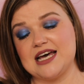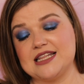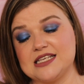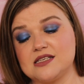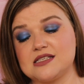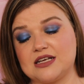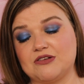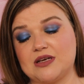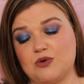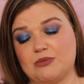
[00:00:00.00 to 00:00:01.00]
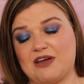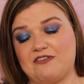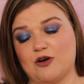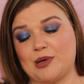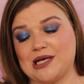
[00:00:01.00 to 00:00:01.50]
This is literally one of my
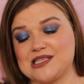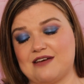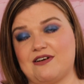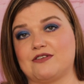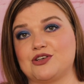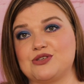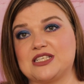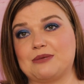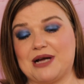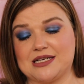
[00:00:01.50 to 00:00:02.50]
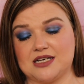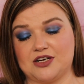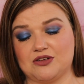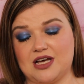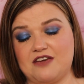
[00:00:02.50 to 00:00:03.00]
favorite palettes I've ever used in my
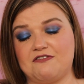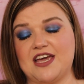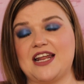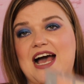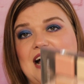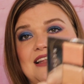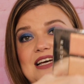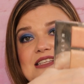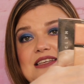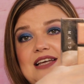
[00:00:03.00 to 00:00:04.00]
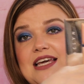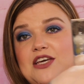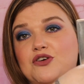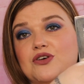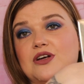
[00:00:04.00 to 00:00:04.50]
entire life. It highlights like
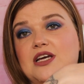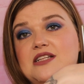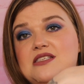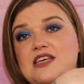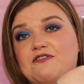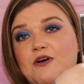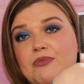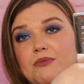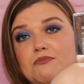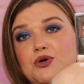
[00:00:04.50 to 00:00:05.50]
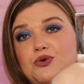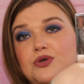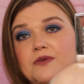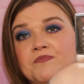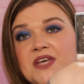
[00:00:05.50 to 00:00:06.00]
you can see from the
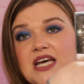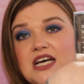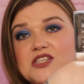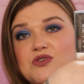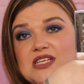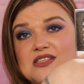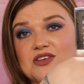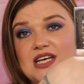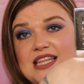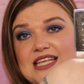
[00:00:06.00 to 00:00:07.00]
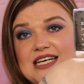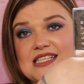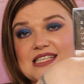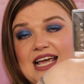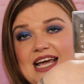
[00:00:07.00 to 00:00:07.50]
moon. So it does look like
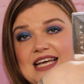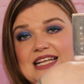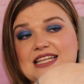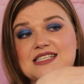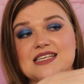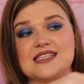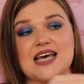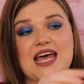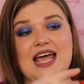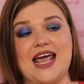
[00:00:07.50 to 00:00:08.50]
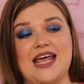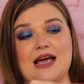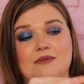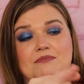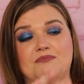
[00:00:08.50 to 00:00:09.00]
this, and this is a
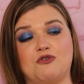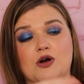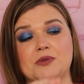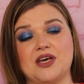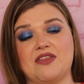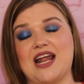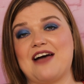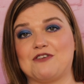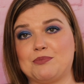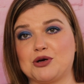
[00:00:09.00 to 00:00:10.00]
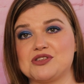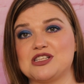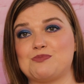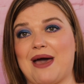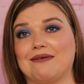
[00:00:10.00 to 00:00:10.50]
formula that every
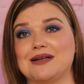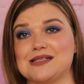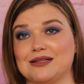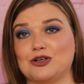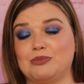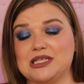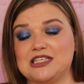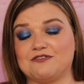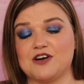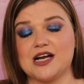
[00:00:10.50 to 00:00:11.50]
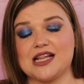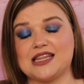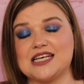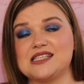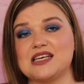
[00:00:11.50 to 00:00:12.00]
person's palette is a little bit different.
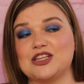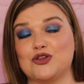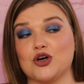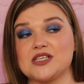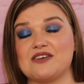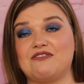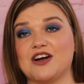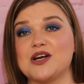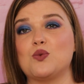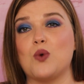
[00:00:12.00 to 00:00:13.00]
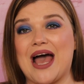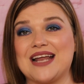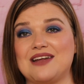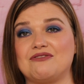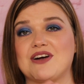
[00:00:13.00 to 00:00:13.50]
This looks very wet
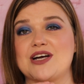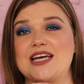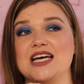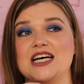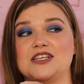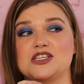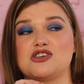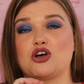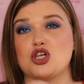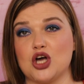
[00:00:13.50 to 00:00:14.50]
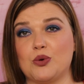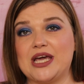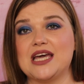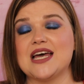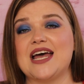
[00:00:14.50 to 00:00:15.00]
and very just
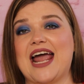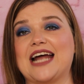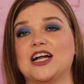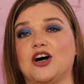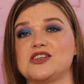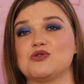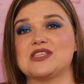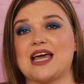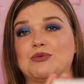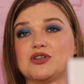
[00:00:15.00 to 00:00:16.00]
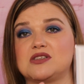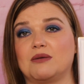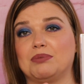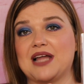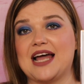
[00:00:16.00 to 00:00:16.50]
glowy, and it also is able to
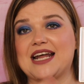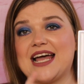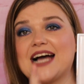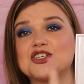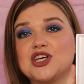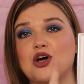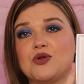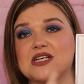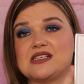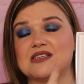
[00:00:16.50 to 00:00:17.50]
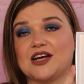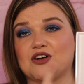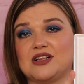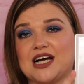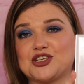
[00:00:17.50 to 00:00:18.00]
blend. I actually own this entire
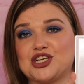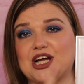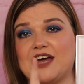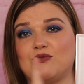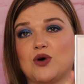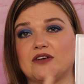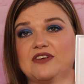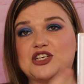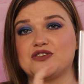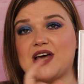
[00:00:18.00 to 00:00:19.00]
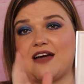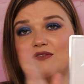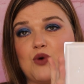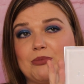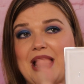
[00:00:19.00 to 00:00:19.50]
collection. I have one of each. I
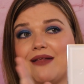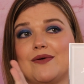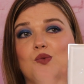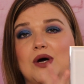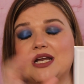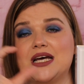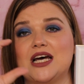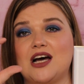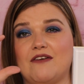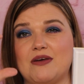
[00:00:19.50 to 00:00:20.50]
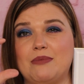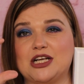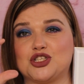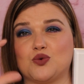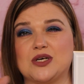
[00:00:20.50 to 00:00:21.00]
have one palette, one of the
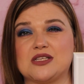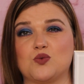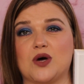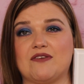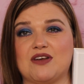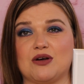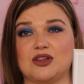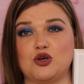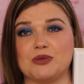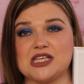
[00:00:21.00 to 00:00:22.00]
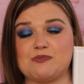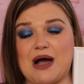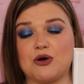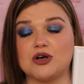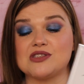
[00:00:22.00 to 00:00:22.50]
miniature ones, and one of the luminous
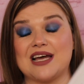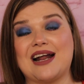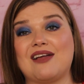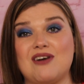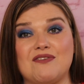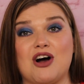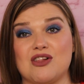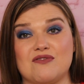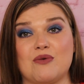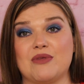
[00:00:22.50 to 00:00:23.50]
powders, and I love all of them.